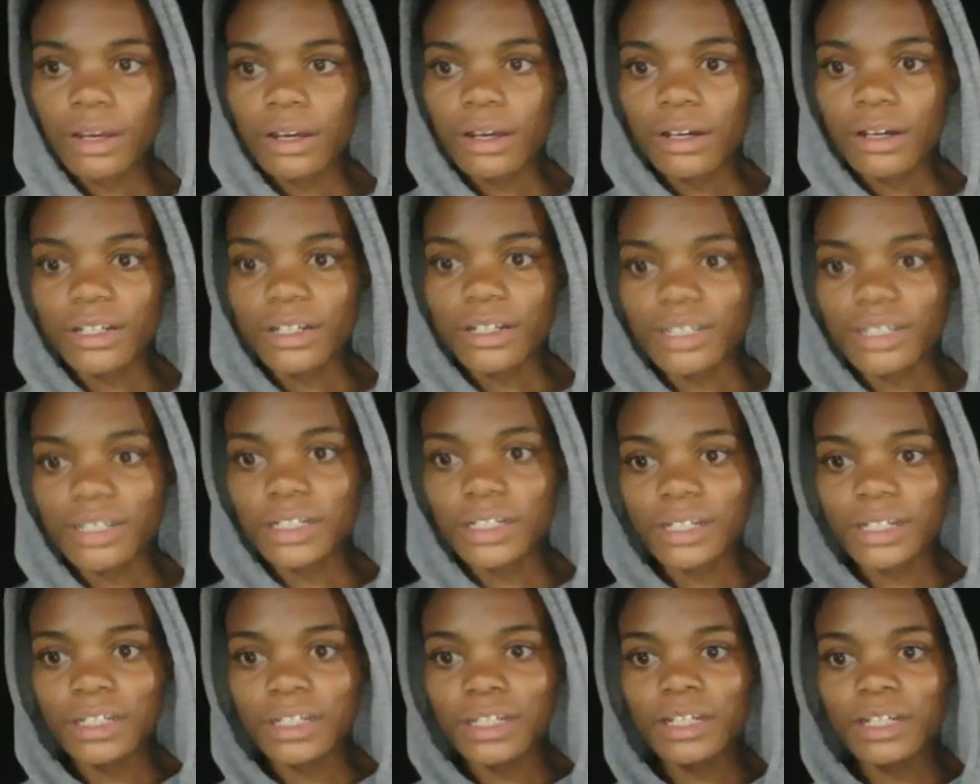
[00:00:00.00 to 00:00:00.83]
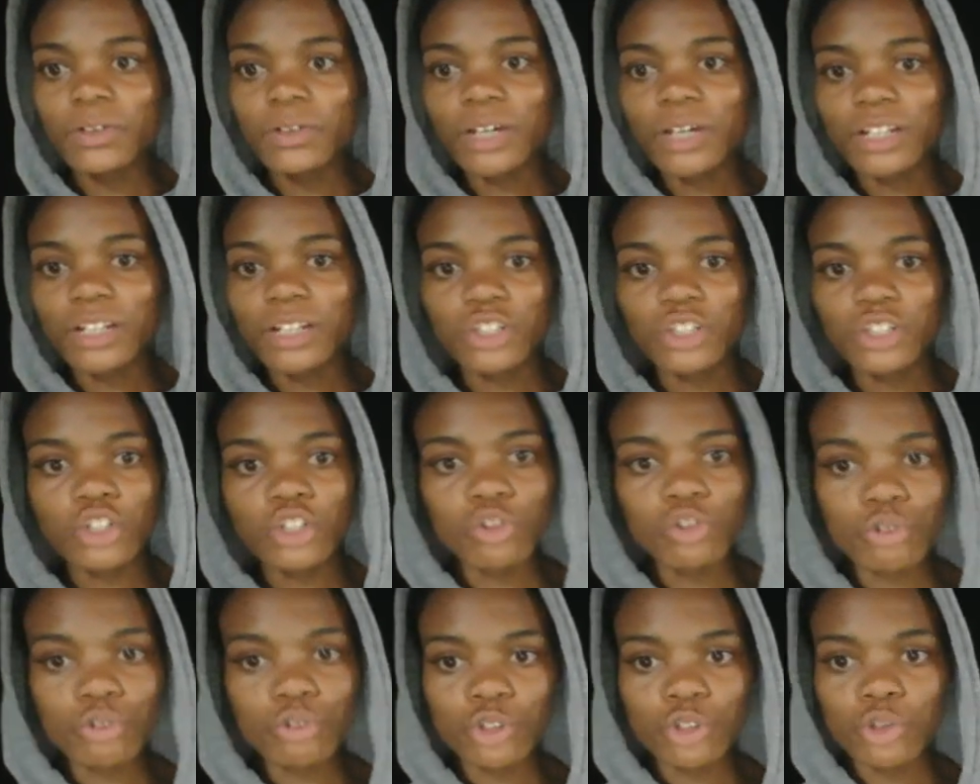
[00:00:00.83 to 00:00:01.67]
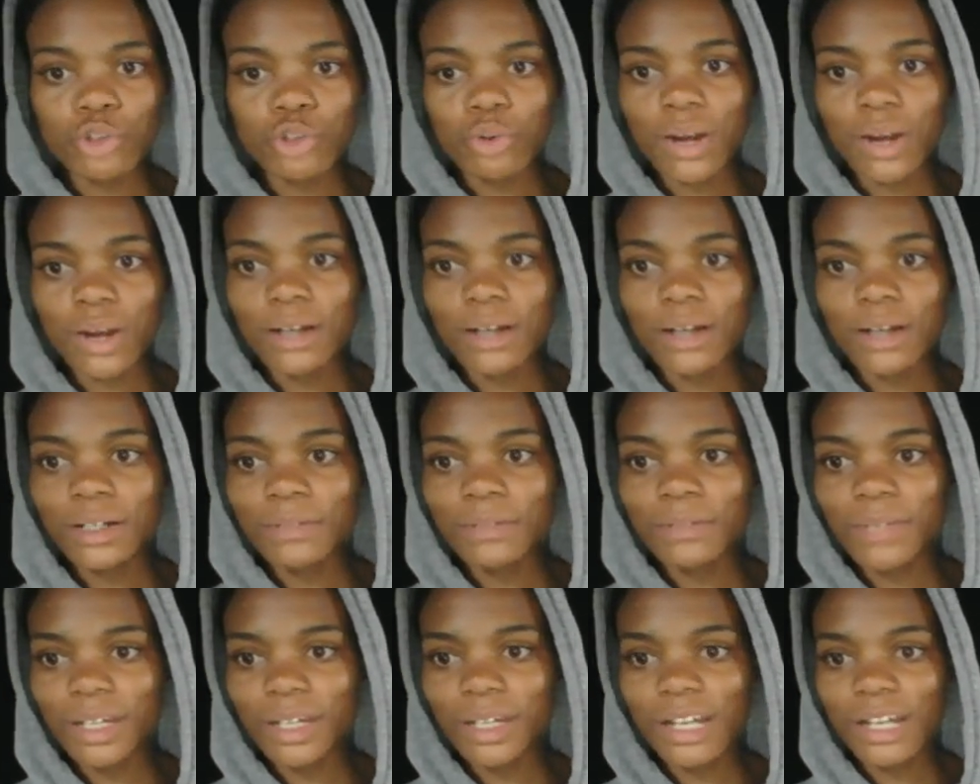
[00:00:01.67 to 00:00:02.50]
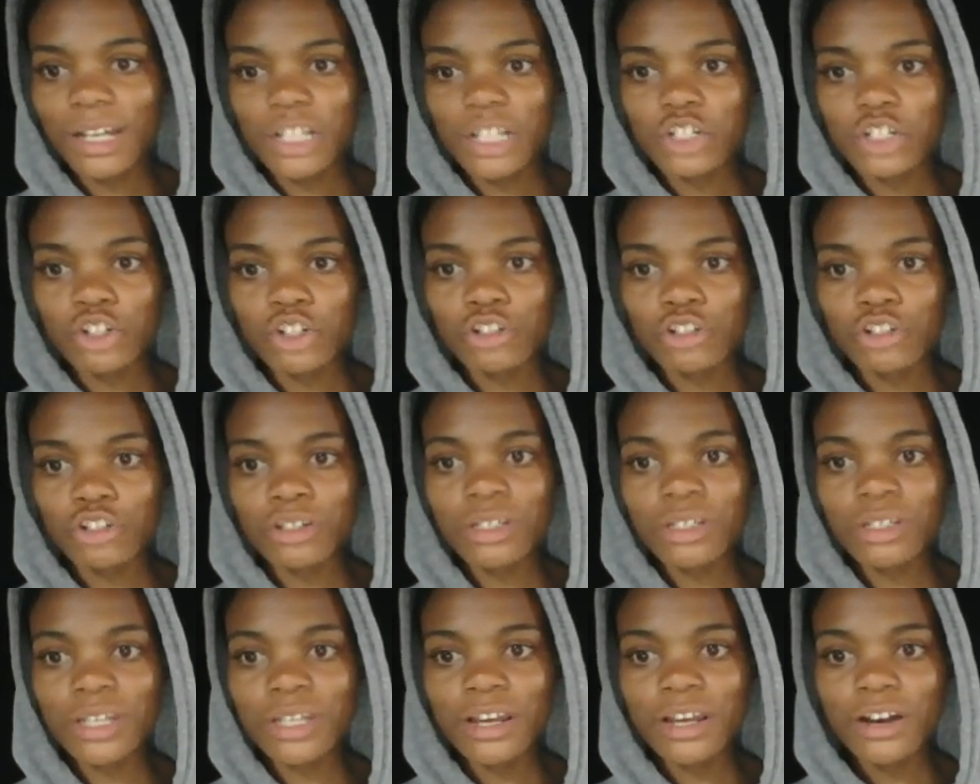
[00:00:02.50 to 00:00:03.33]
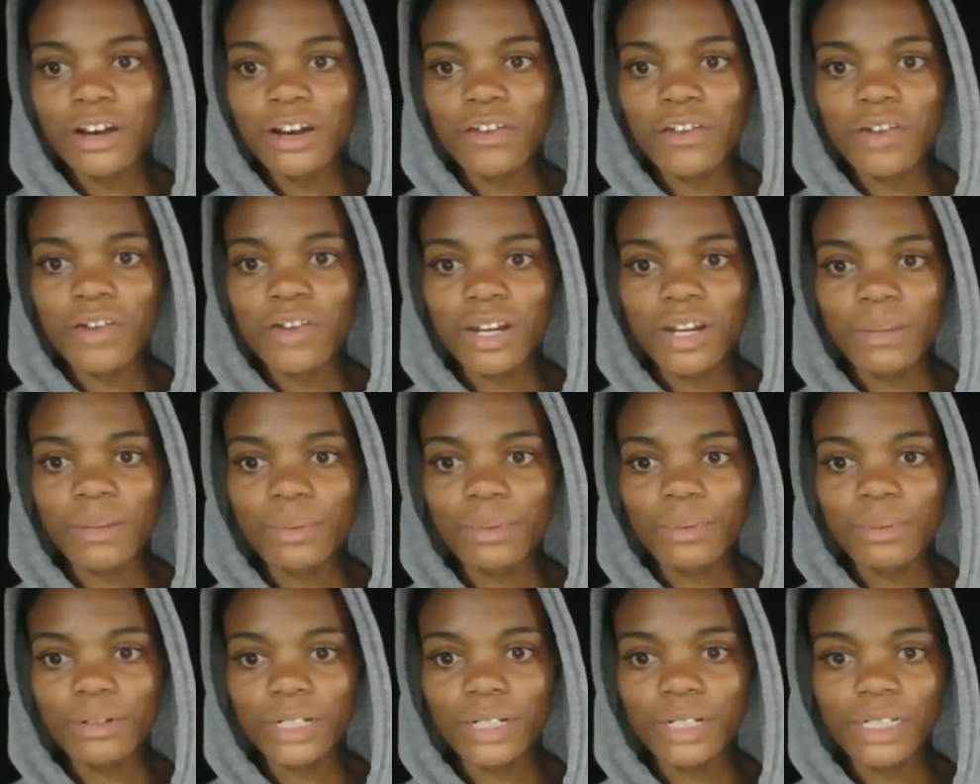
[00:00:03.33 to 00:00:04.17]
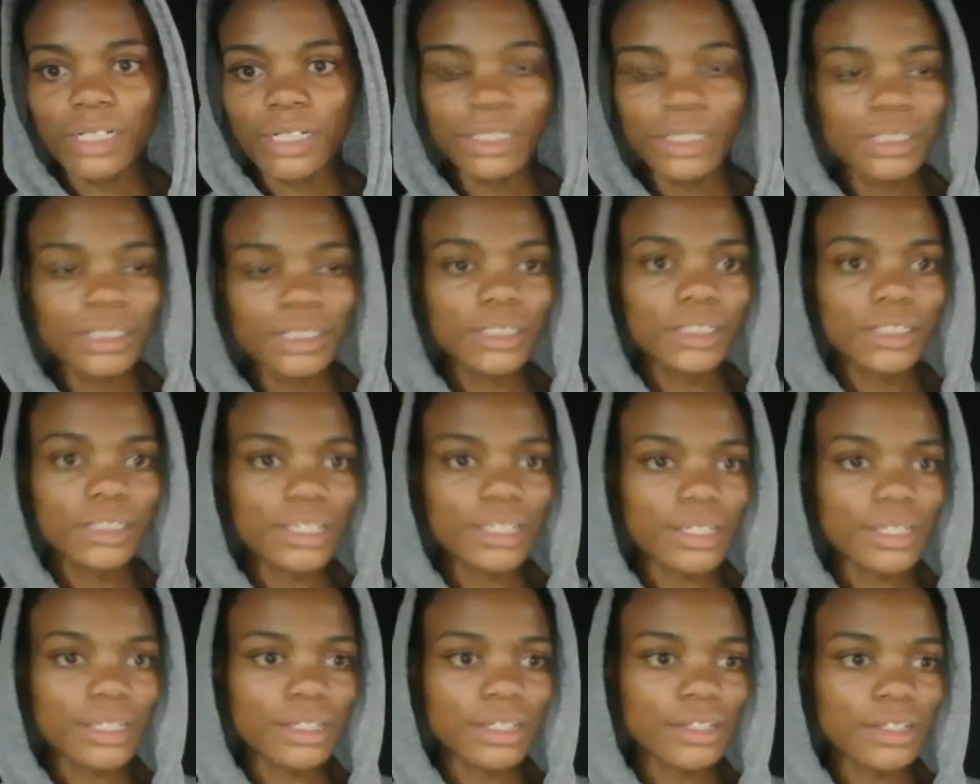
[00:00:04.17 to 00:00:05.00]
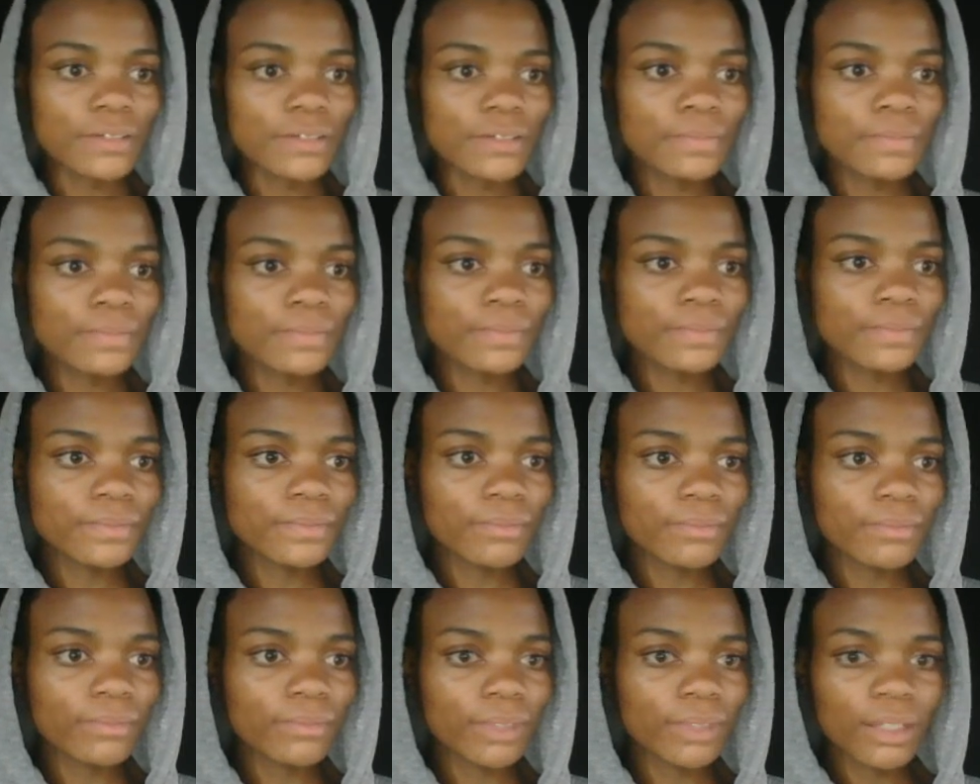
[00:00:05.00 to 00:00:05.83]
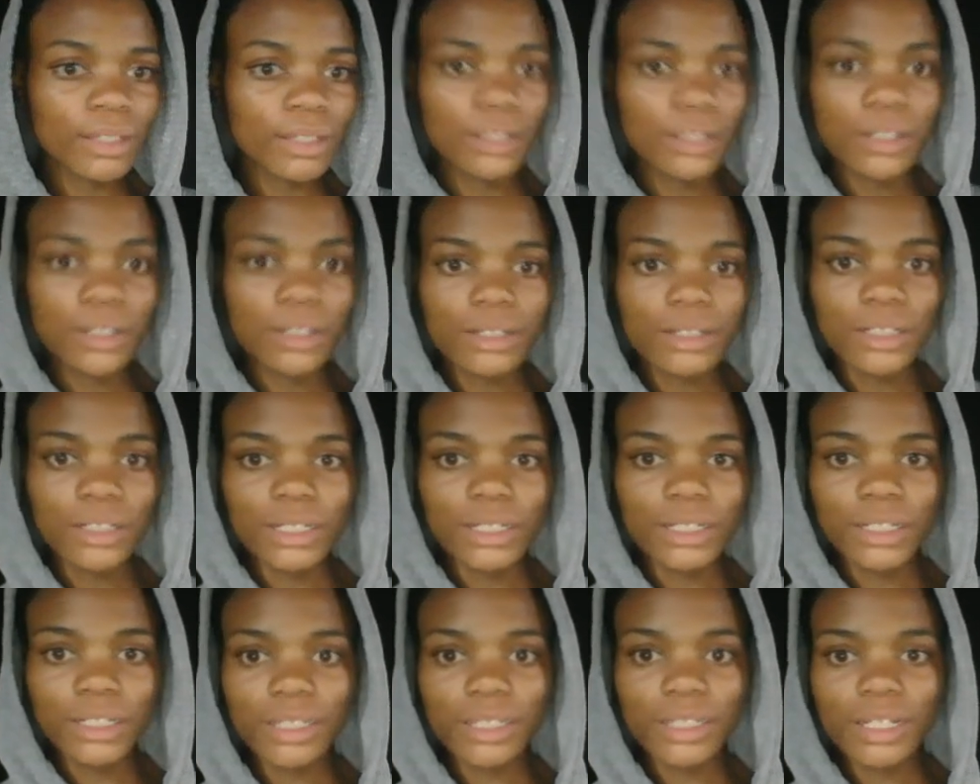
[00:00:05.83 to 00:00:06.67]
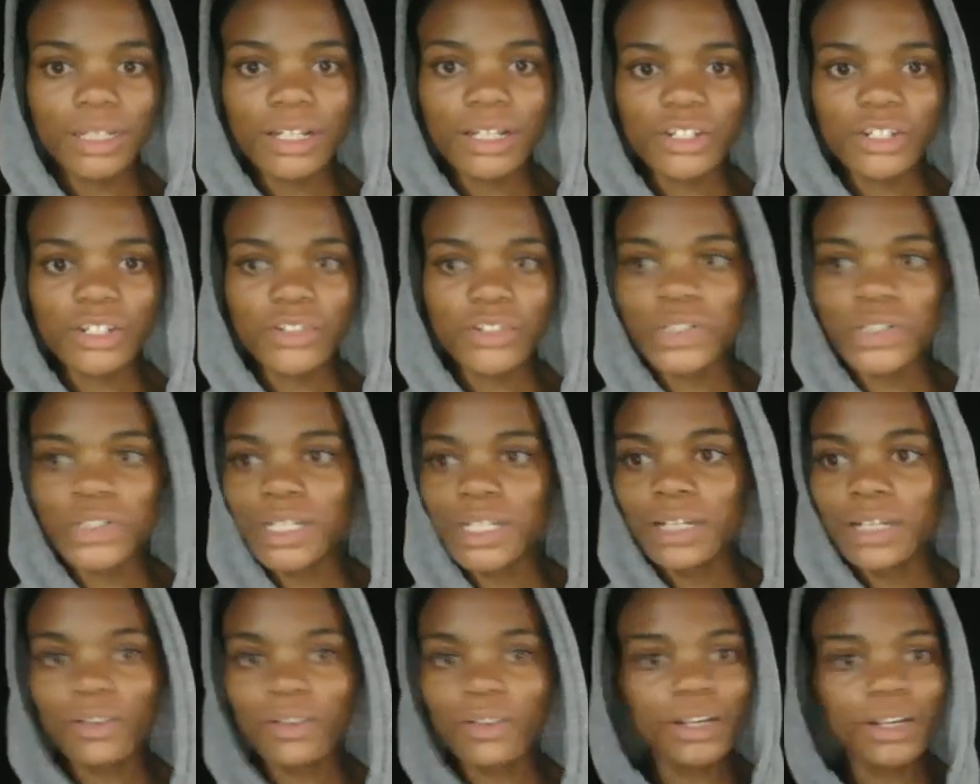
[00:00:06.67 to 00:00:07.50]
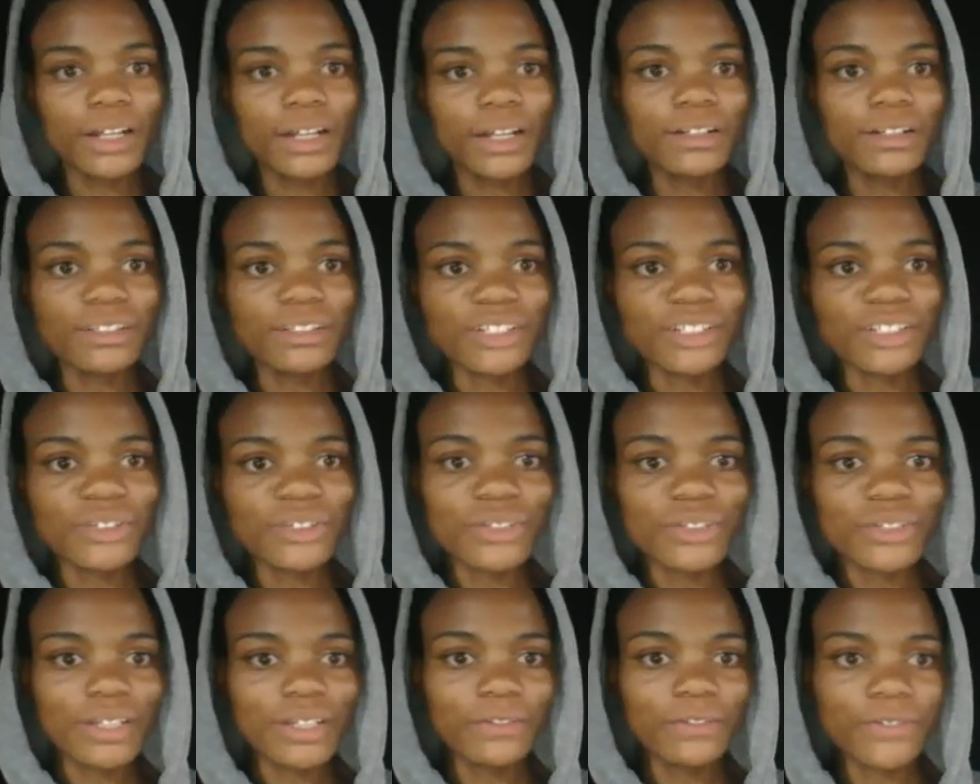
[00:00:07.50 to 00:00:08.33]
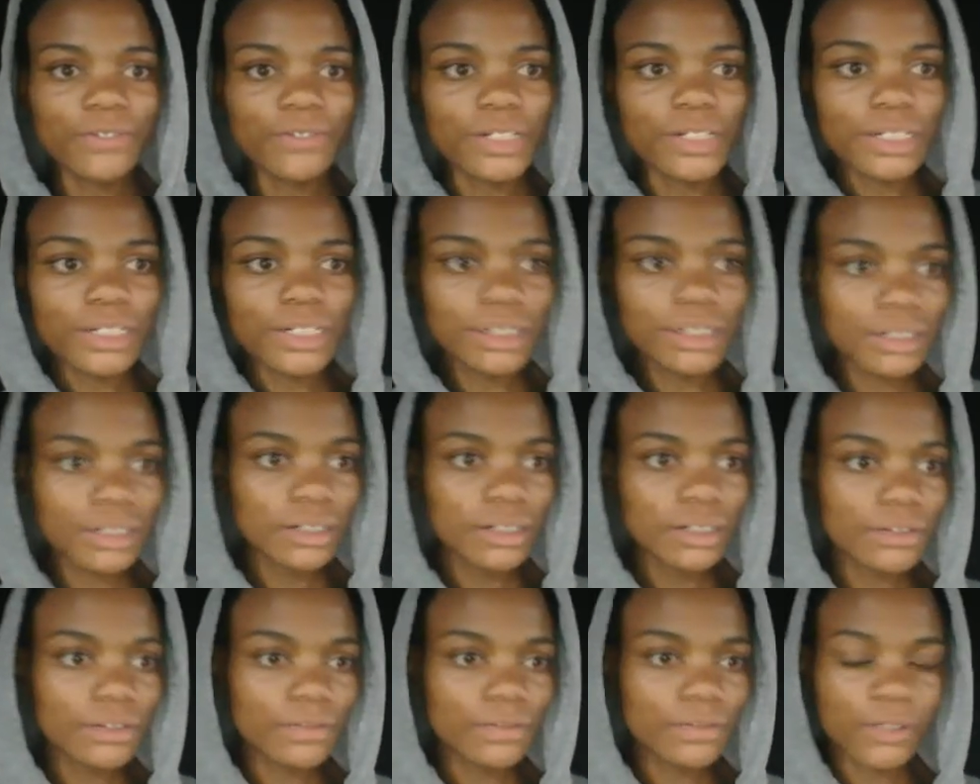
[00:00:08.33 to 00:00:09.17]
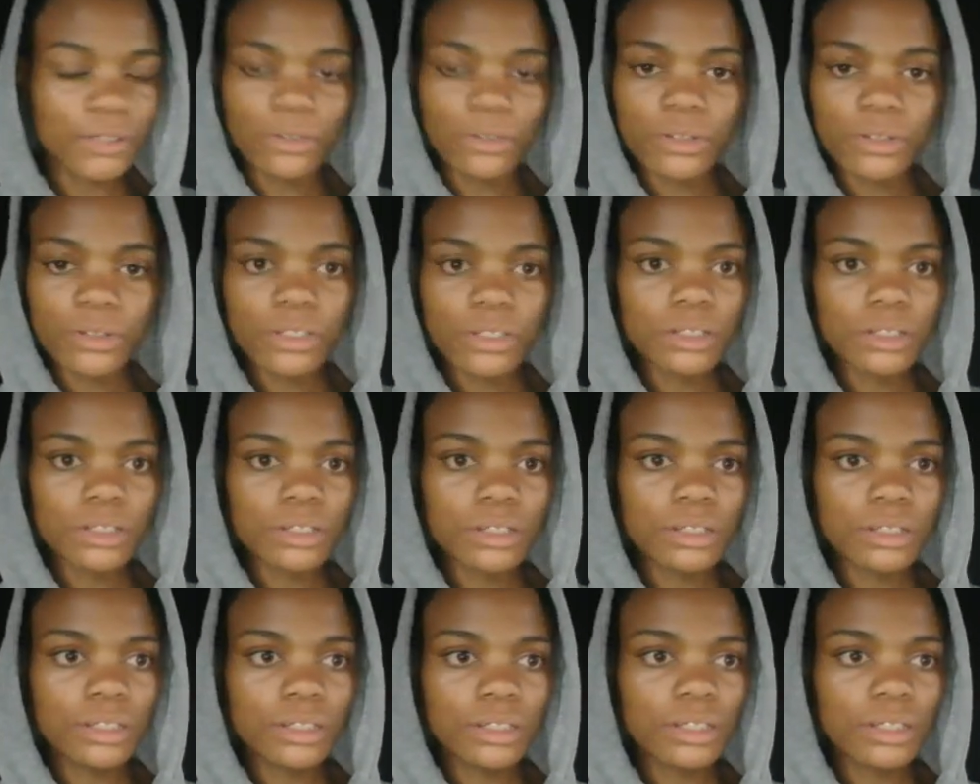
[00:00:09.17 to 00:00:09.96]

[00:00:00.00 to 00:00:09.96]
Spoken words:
And here you can choose one. Me, I choose online product system. And here, as you see here, you can choose the free hosting.